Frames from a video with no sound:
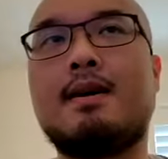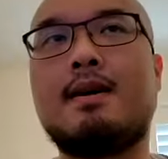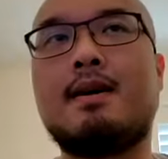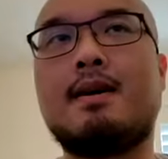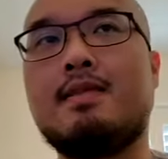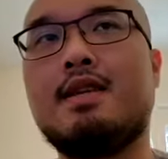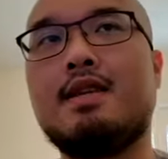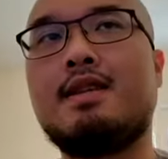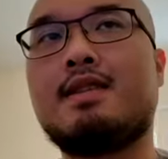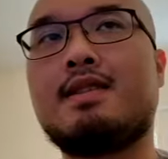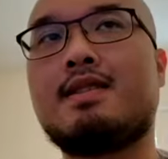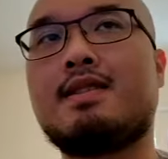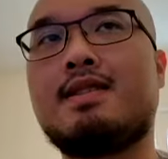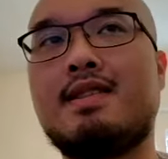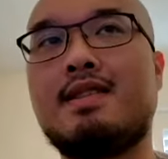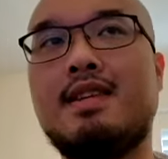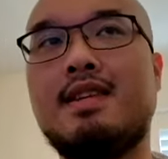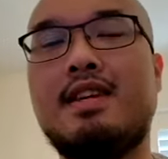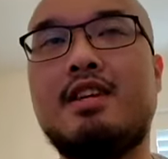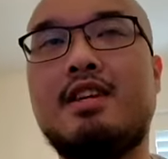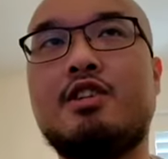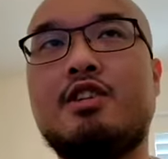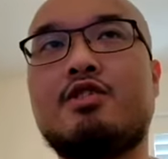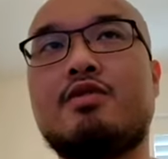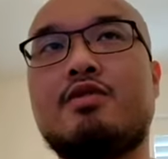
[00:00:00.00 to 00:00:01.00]
It's
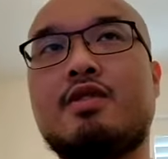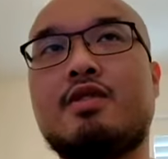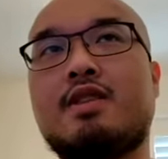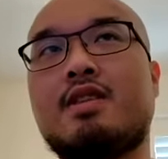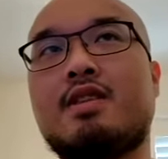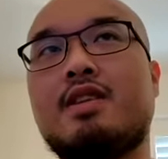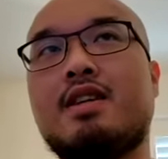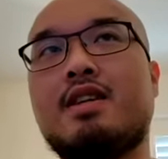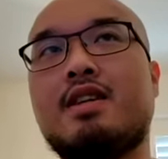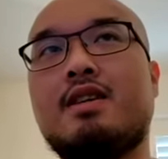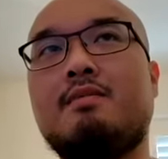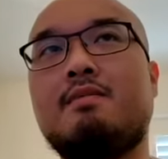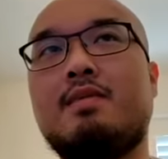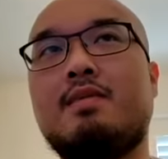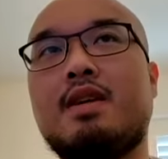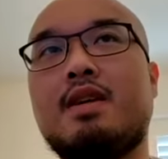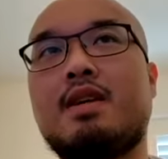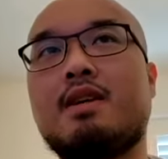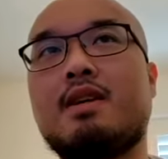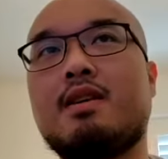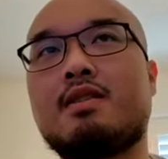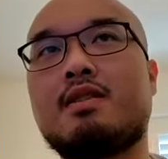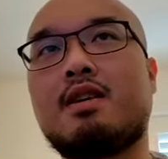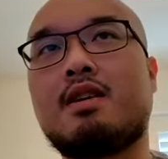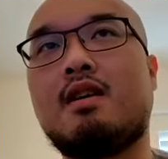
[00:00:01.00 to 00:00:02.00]
interesting
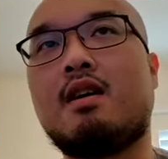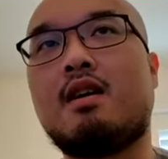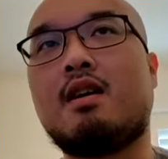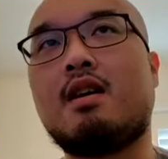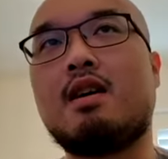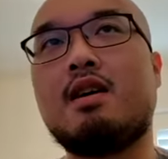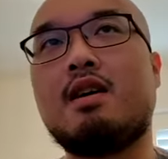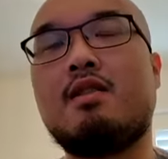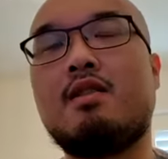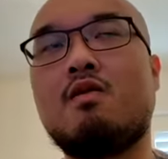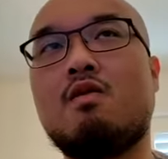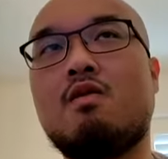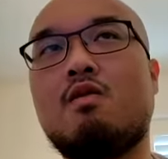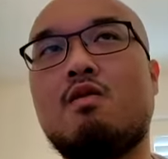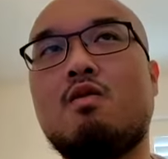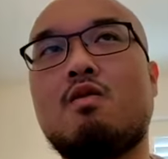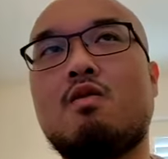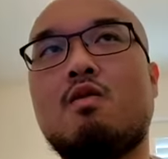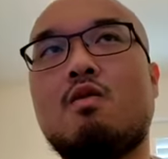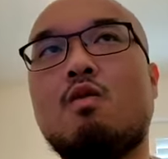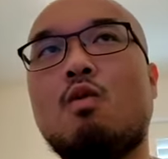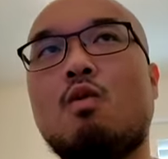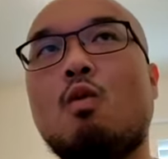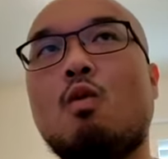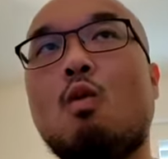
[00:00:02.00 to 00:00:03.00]
because on
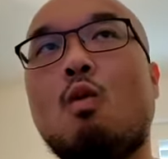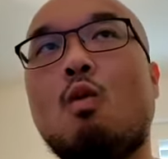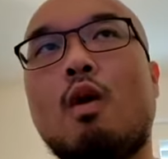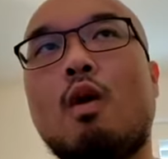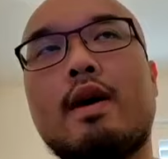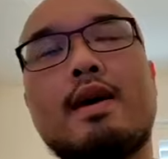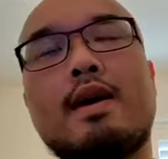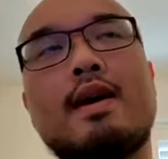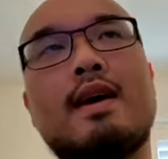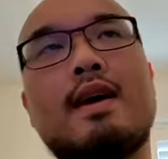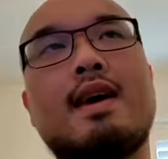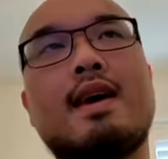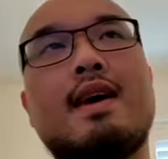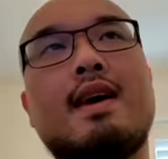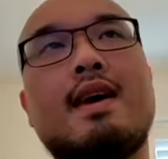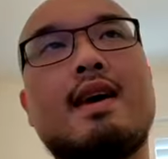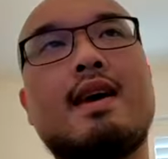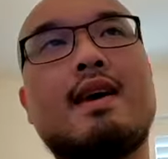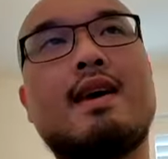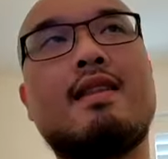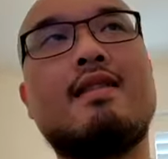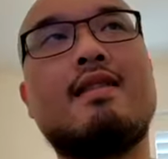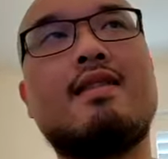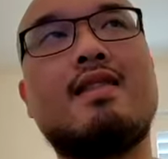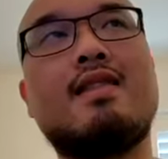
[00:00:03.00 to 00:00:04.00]
one
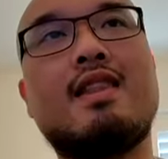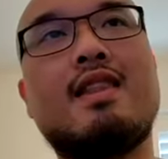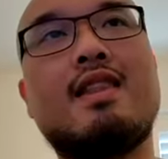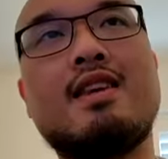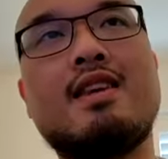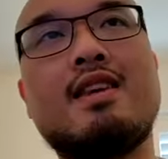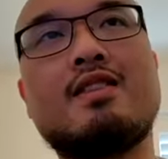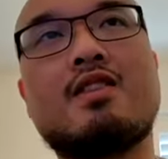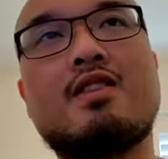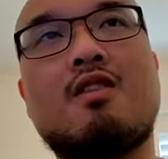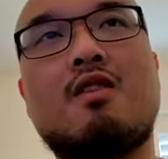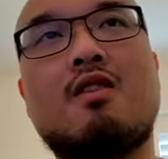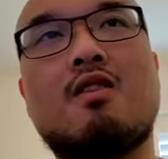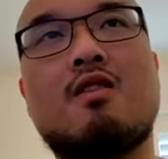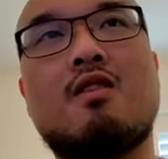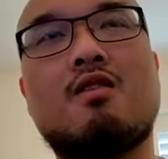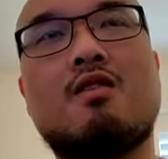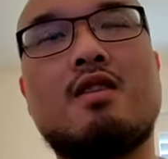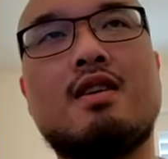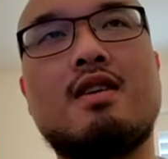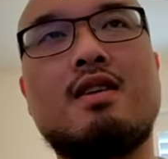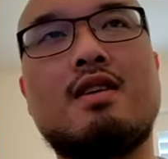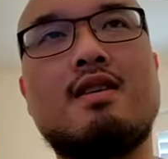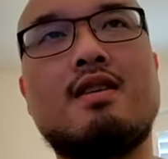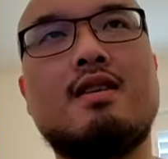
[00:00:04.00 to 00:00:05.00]
hand, things aren't
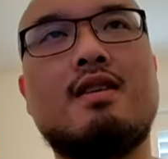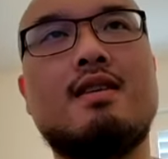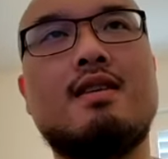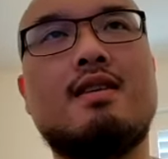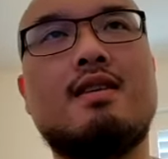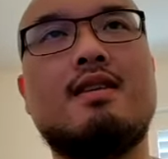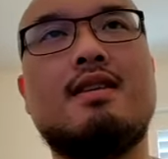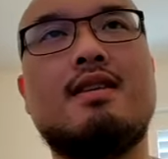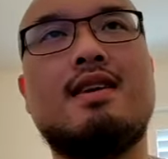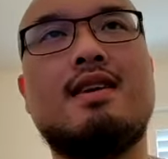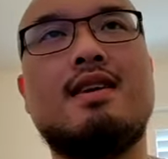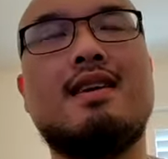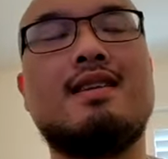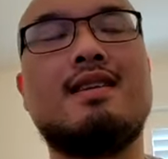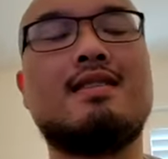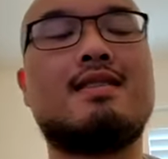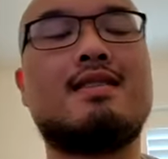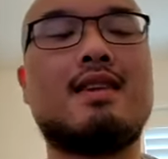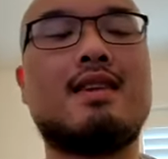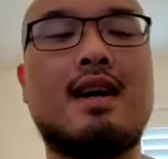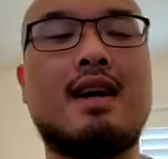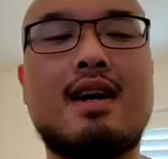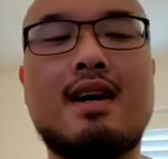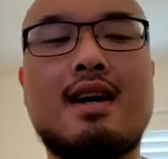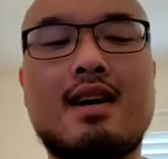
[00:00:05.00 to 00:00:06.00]

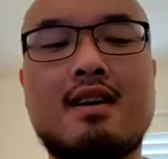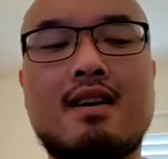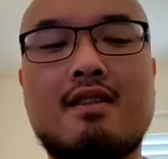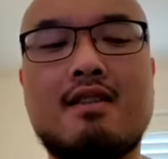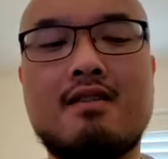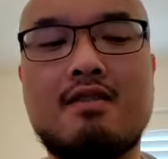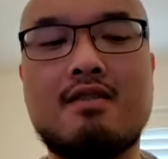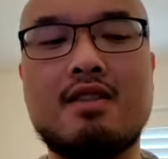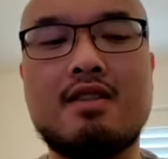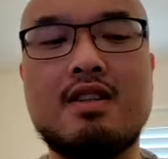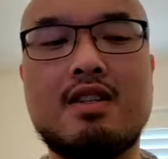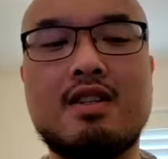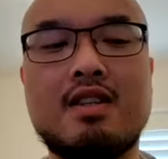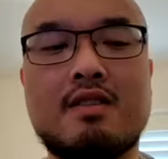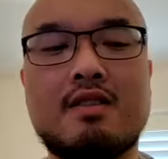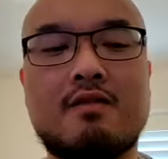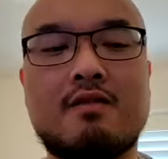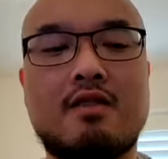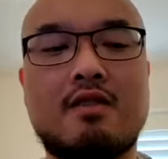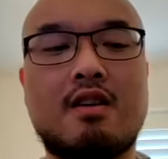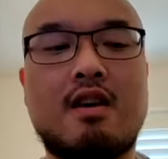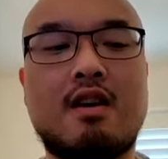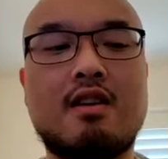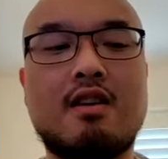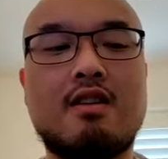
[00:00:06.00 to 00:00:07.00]
entirely
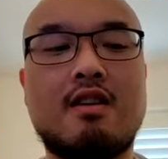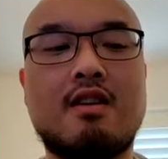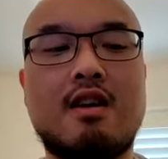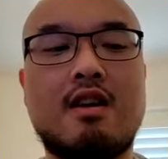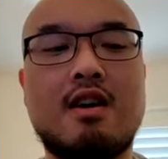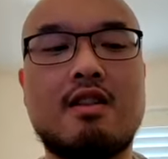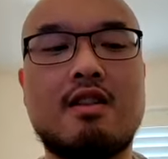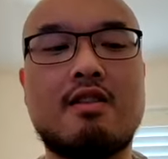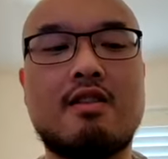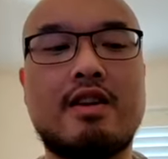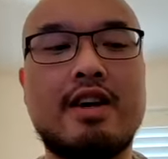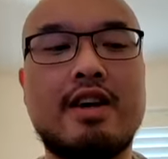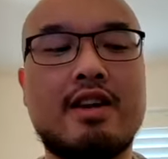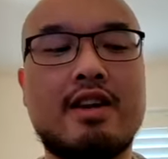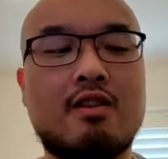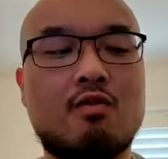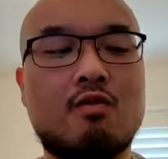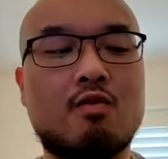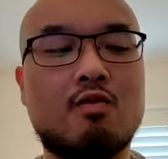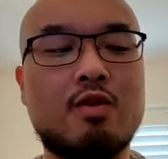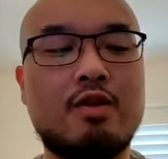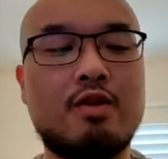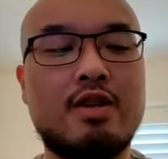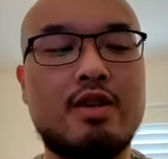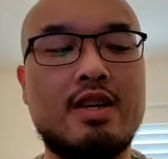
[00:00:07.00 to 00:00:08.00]
different. On the other hand, it
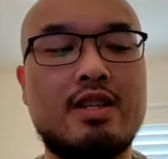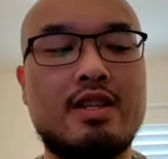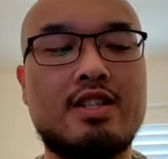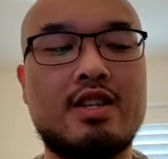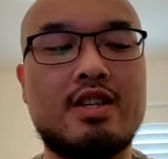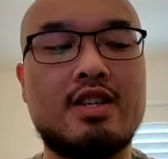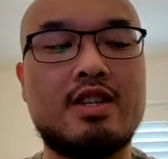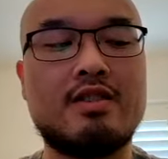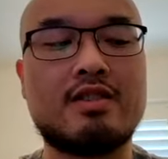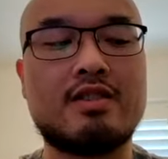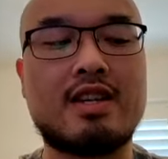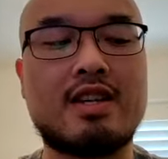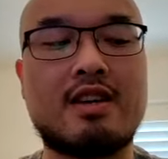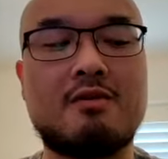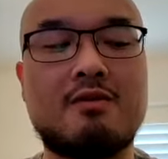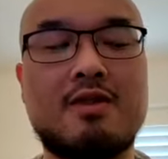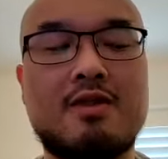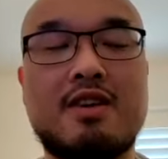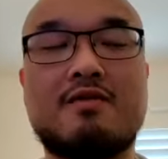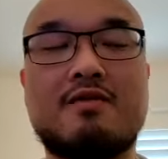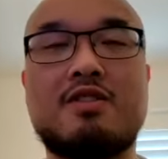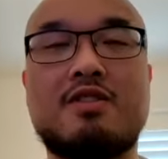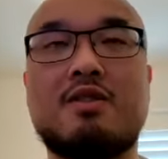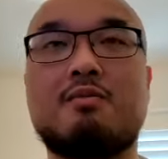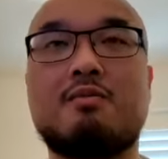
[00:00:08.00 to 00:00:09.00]
really changes how we
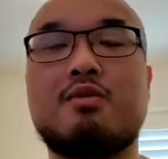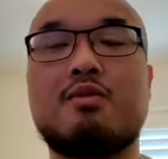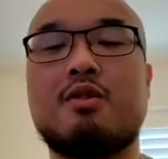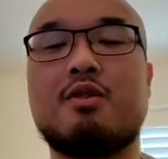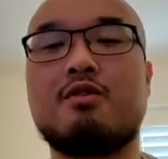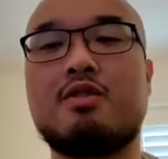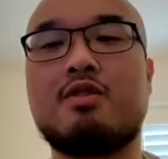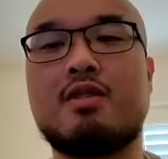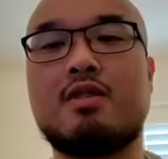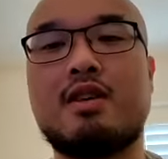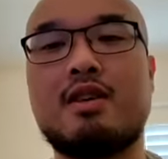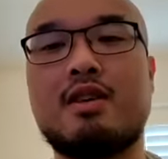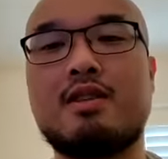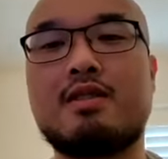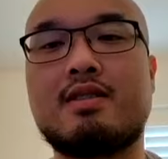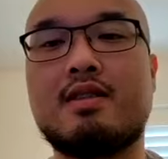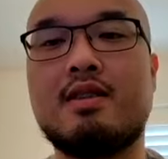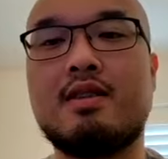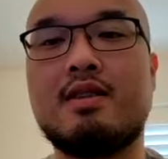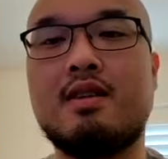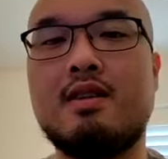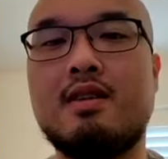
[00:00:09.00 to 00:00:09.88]
have to approach things.